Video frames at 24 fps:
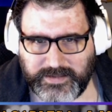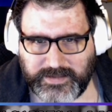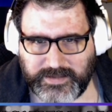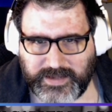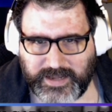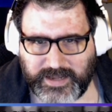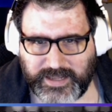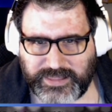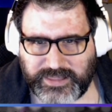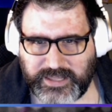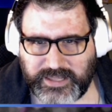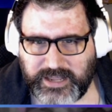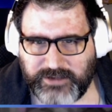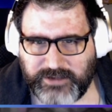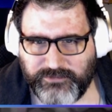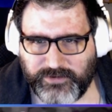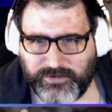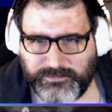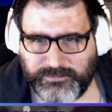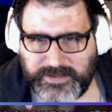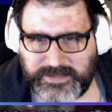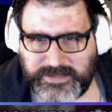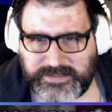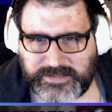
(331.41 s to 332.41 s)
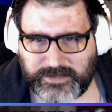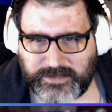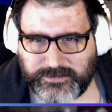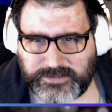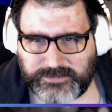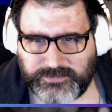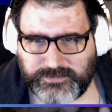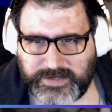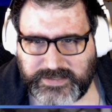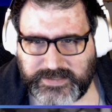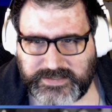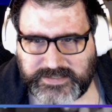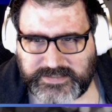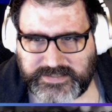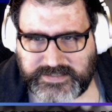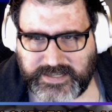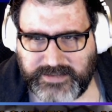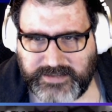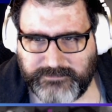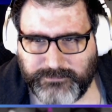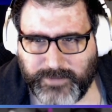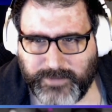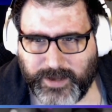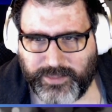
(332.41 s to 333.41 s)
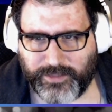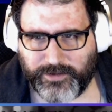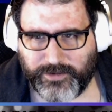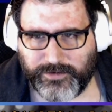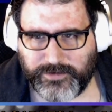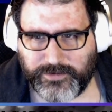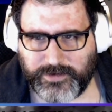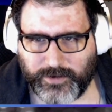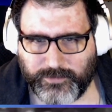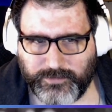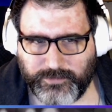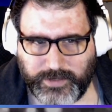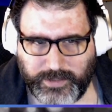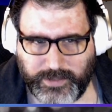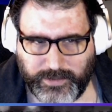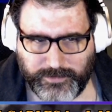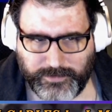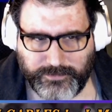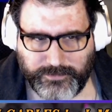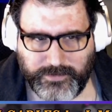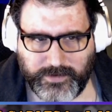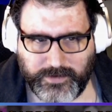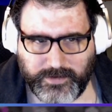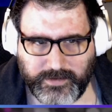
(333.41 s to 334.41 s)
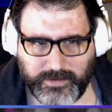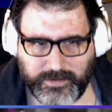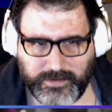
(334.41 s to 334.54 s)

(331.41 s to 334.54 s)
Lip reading: I think it would be so sweet to say mother, don't you?